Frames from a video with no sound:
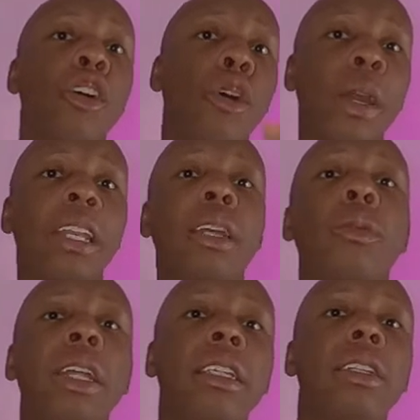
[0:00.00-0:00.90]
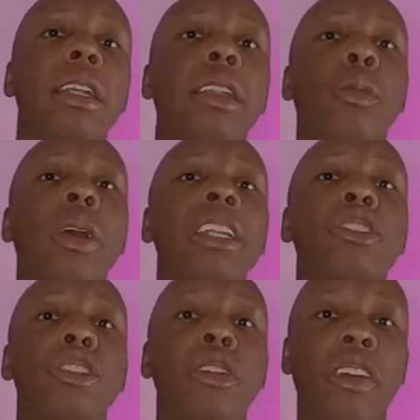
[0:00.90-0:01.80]
when it when it went
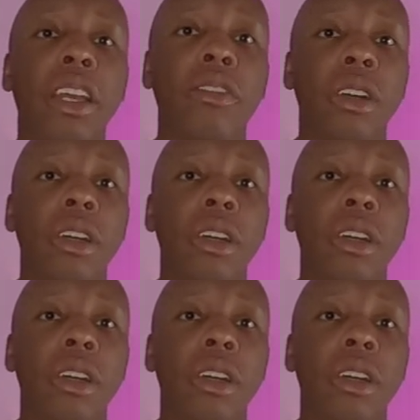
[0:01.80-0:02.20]
into your favor,